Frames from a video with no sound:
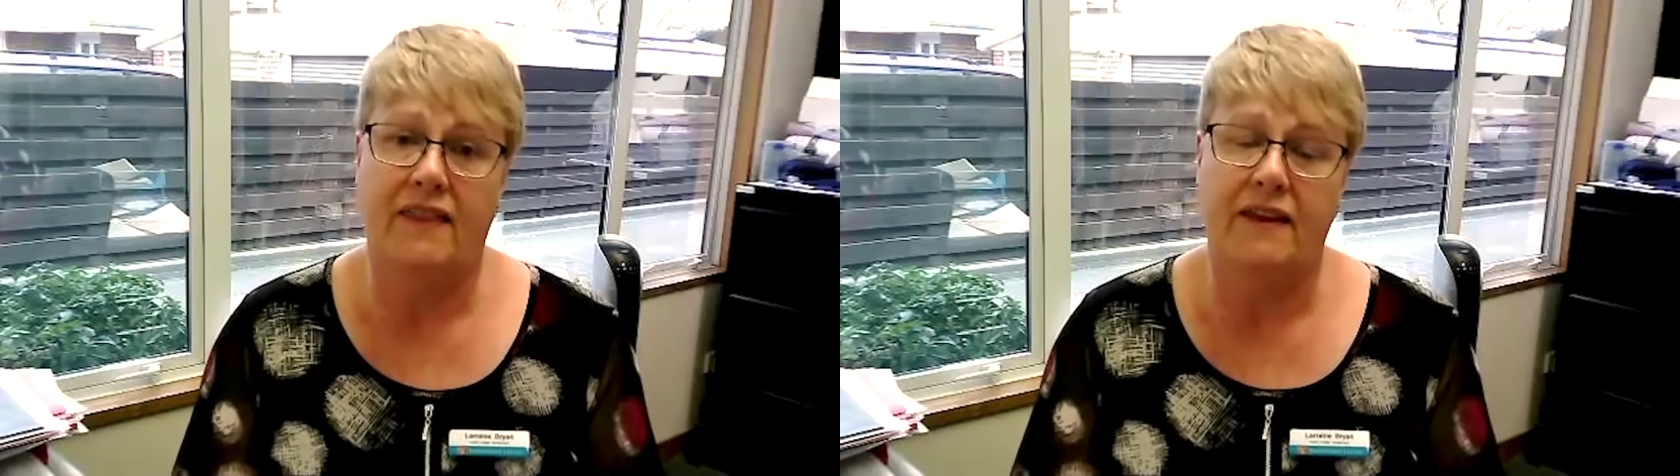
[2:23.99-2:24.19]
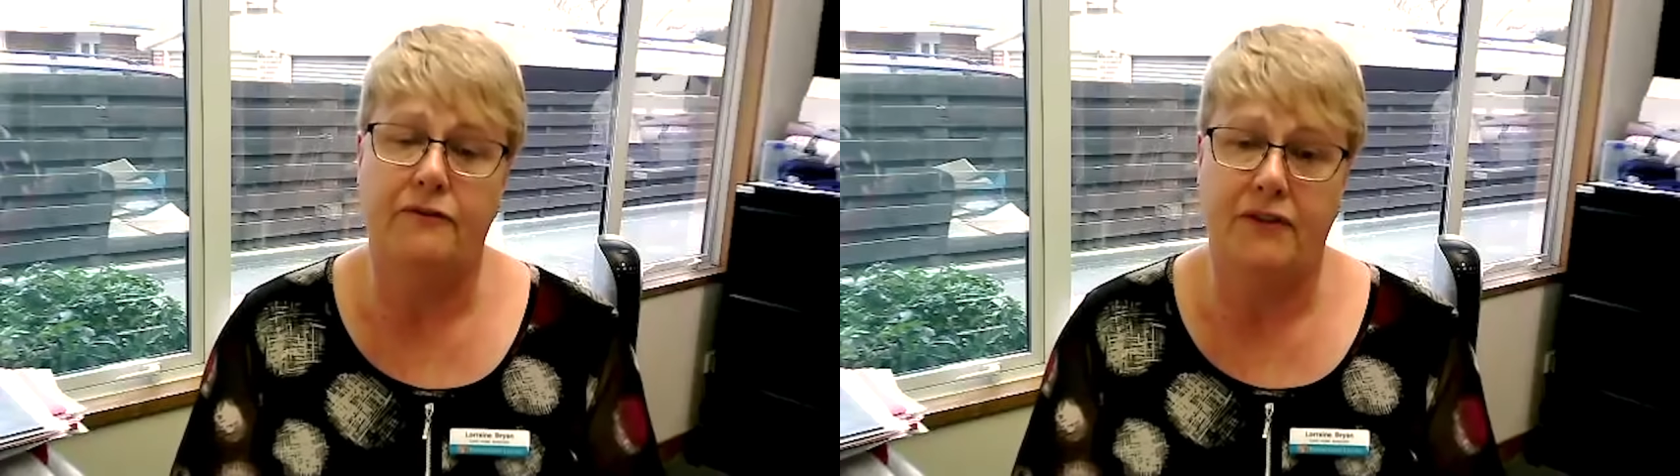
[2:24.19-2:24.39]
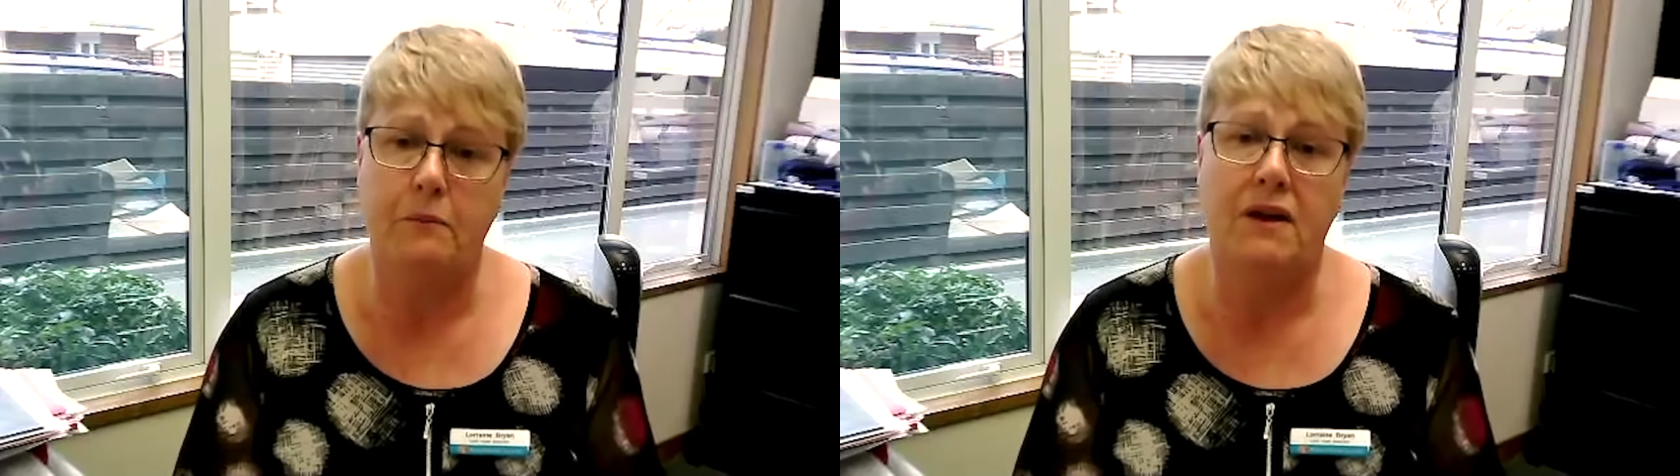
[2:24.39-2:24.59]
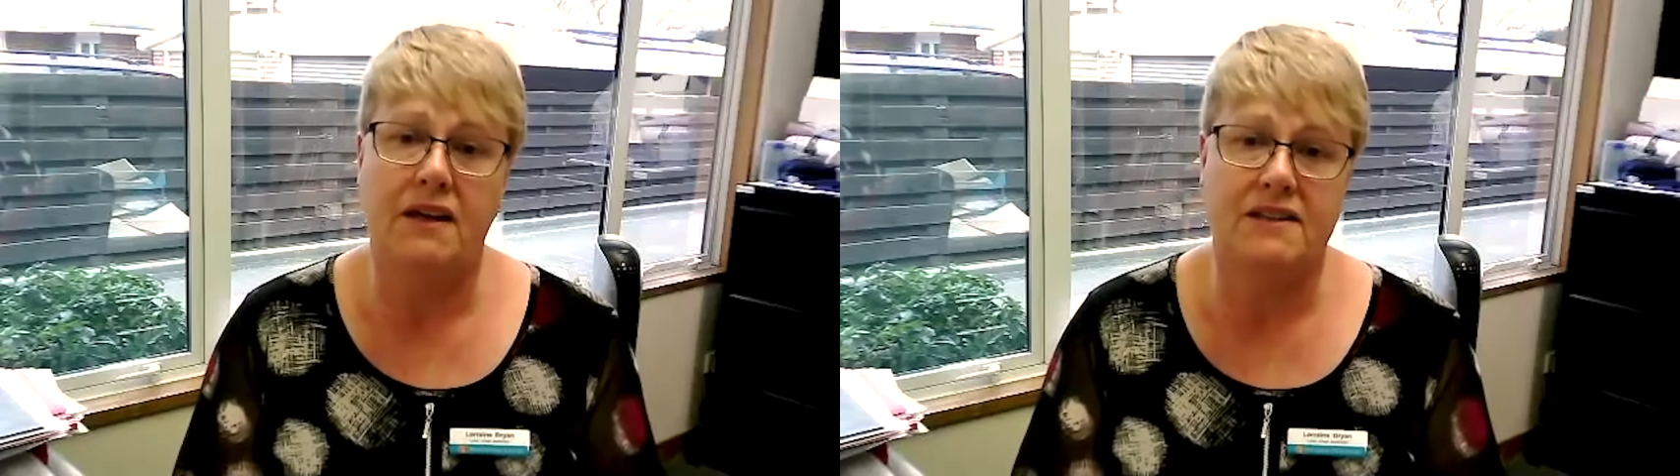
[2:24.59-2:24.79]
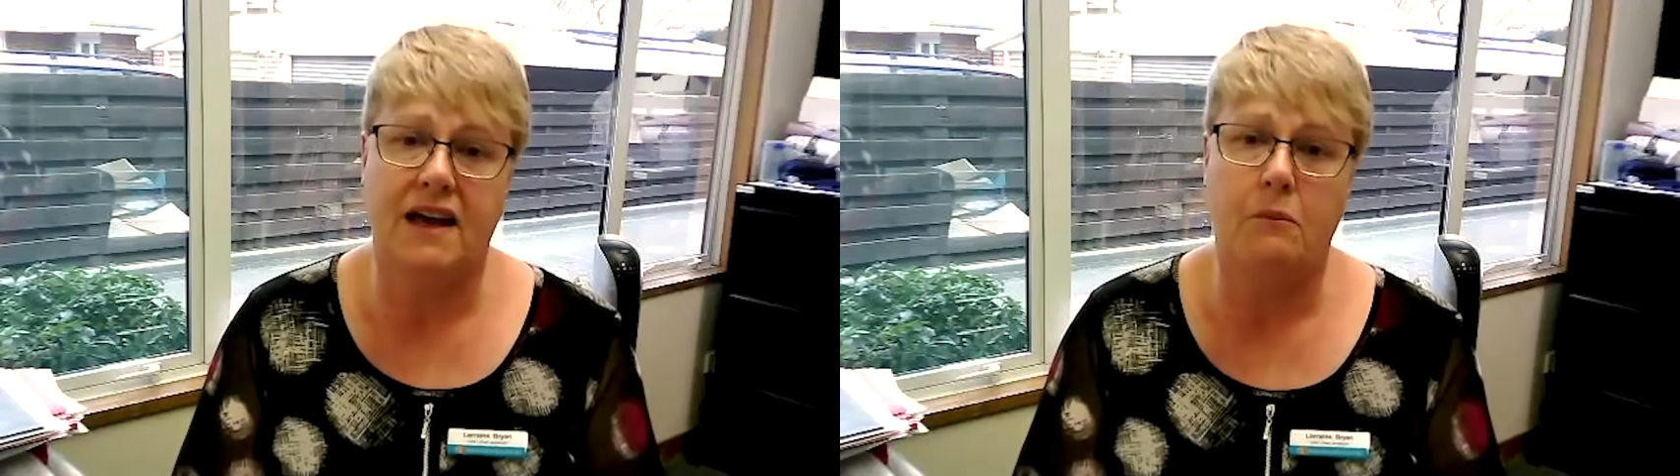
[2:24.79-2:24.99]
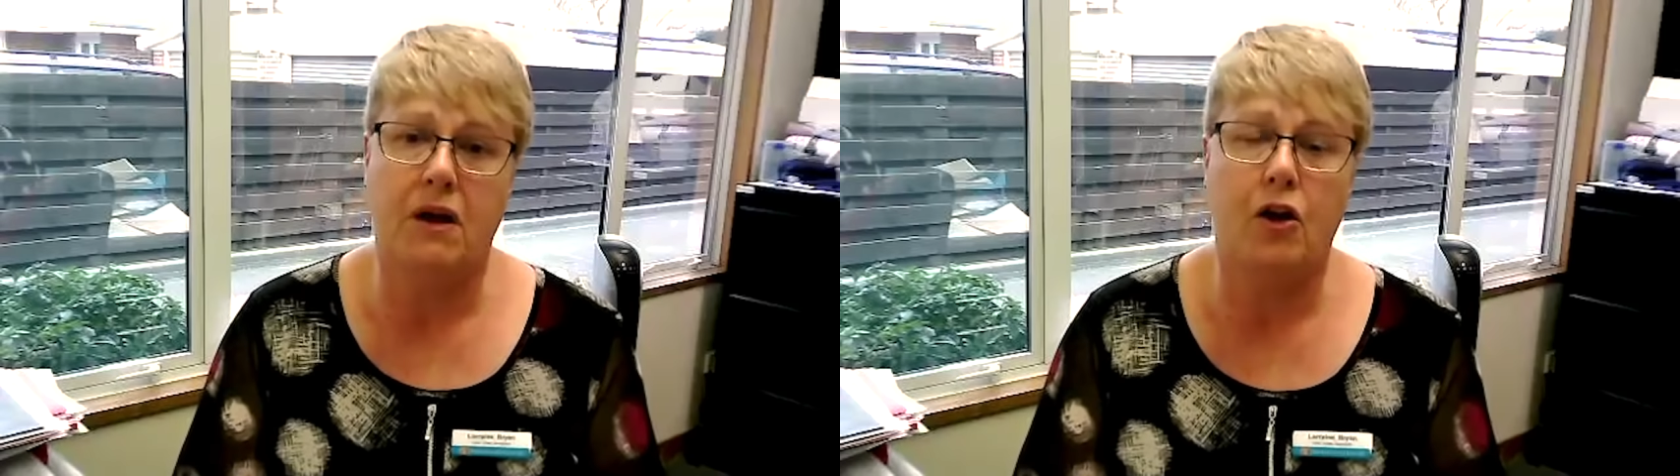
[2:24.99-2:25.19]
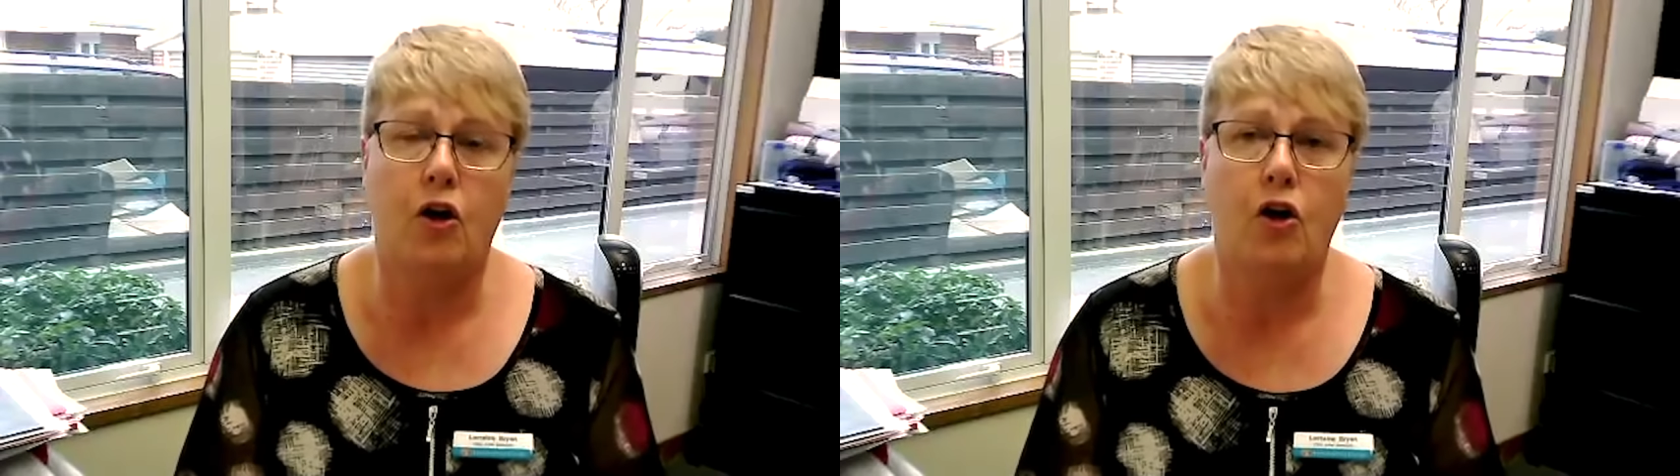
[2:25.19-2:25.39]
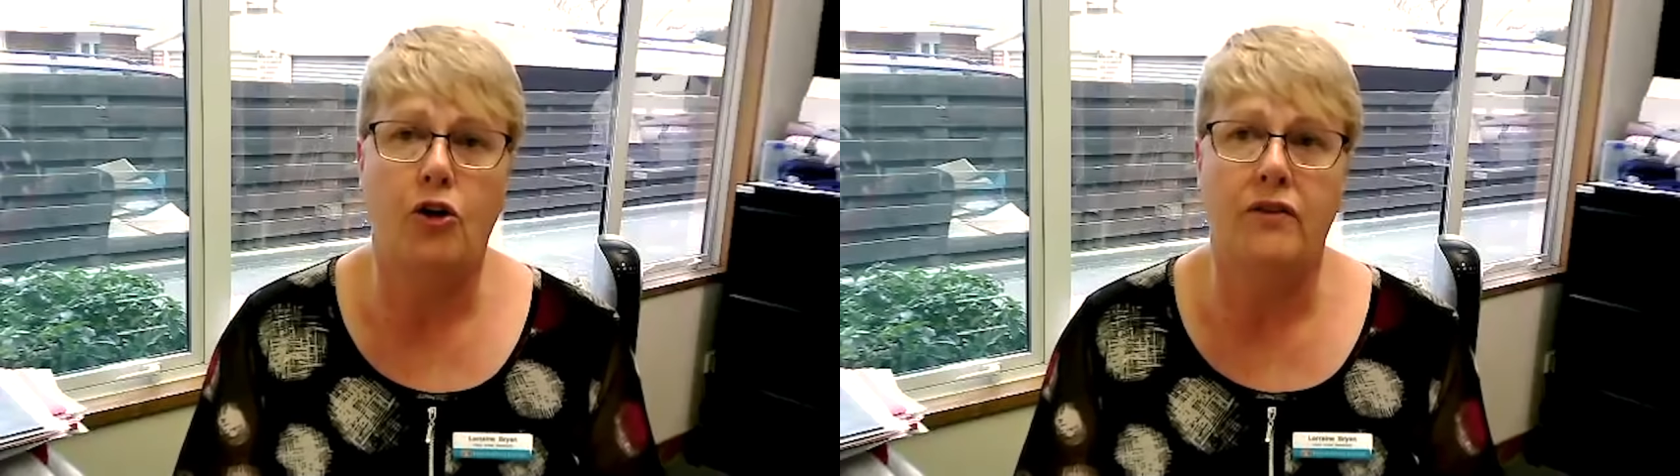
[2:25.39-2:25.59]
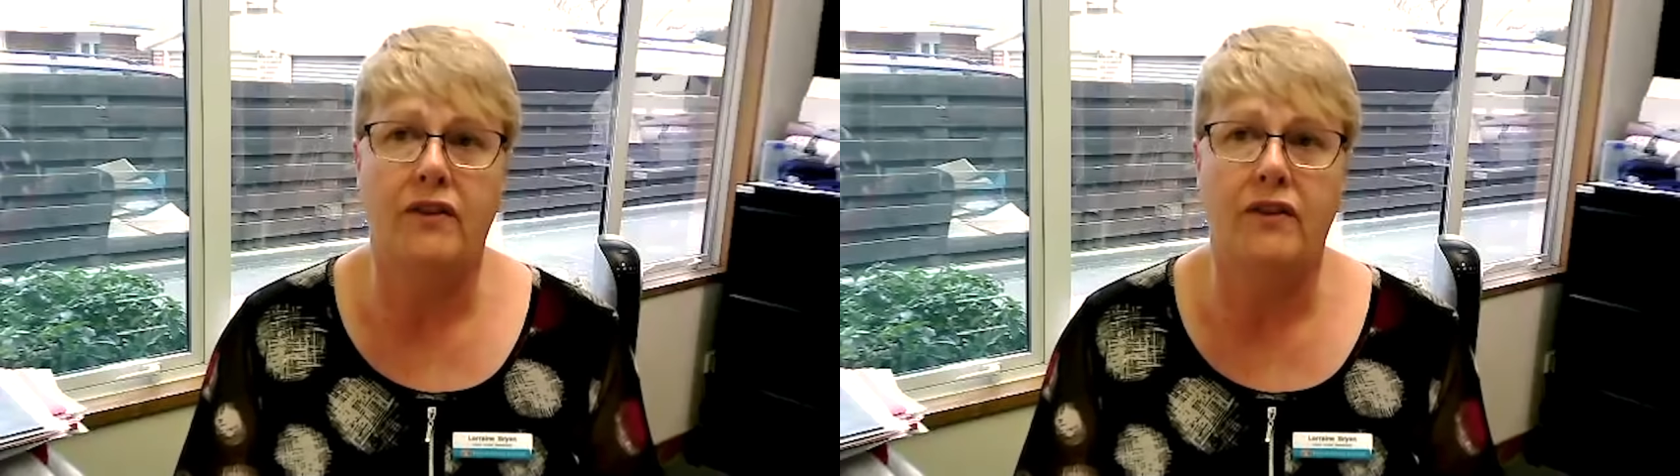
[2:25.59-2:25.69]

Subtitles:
and their family to come along.